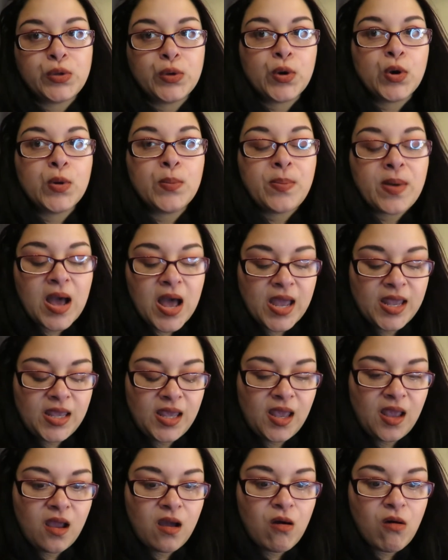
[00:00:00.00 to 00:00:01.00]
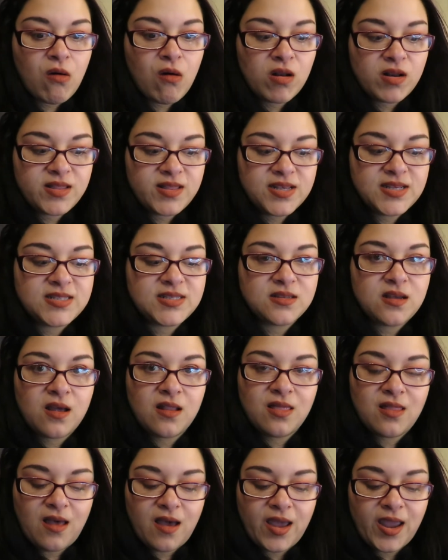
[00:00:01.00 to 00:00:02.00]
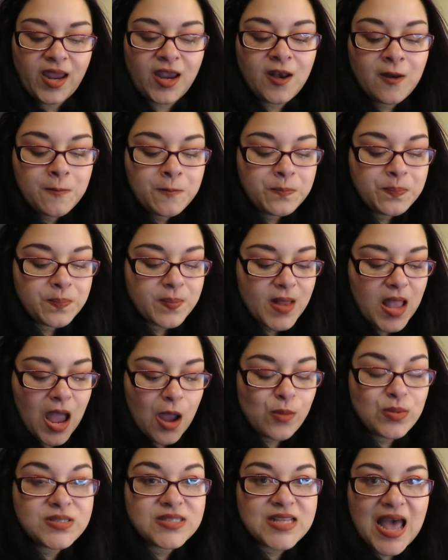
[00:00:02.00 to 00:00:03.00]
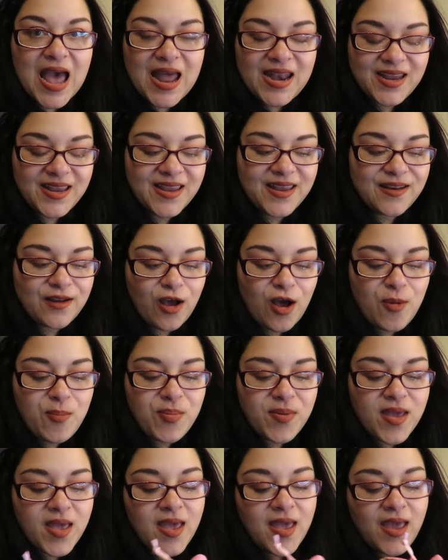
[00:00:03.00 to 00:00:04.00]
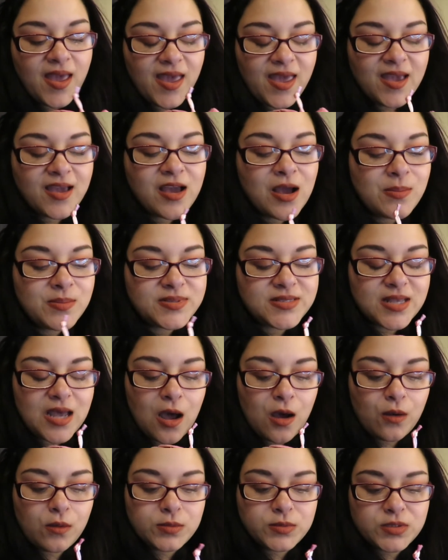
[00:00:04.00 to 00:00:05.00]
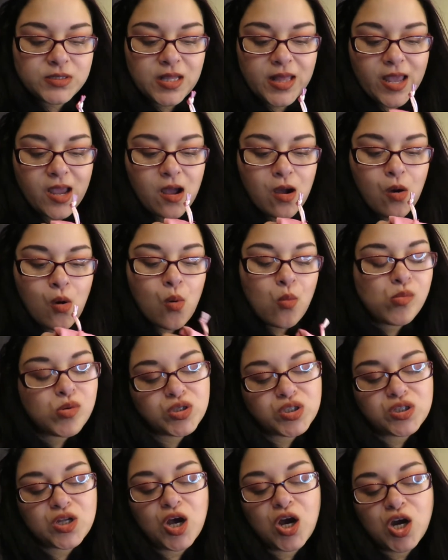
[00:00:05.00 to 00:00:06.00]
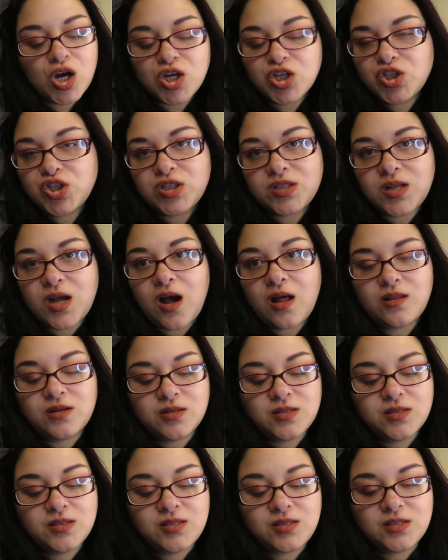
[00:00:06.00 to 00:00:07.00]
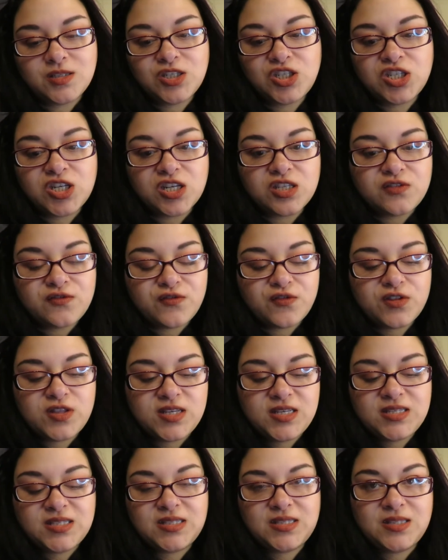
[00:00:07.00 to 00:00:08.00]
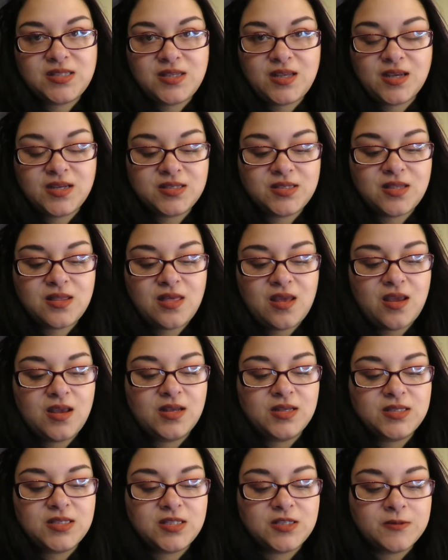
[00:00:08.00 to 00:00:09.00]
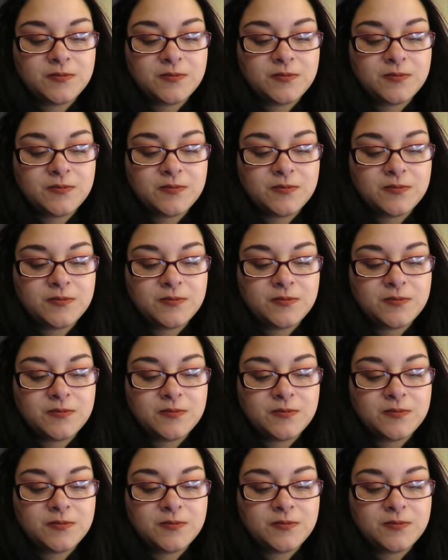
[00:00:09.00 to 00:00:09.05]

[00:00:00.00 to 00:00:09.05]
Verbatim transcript: you're buying all of this online I was adding it up it comes out to like almost a hundred dollars just for these six things